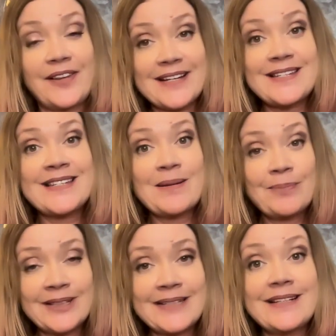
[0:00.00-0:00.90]
that
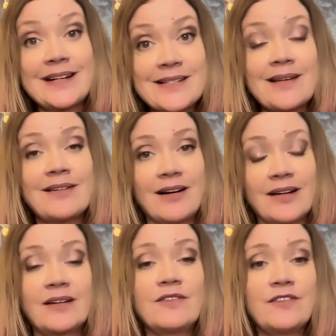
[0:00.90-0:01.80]
simply does
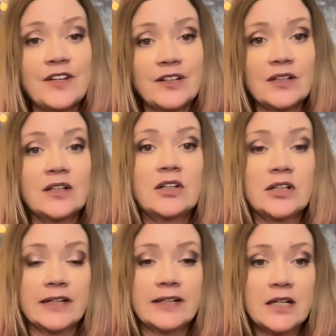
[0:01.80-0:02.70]
not feel
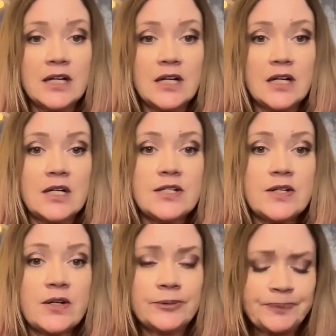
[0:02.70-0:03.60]
good.
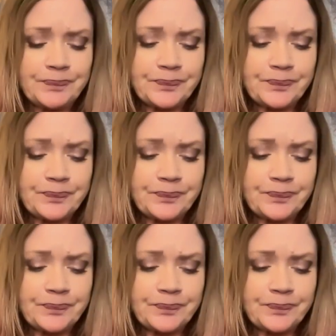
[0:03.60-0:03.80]
So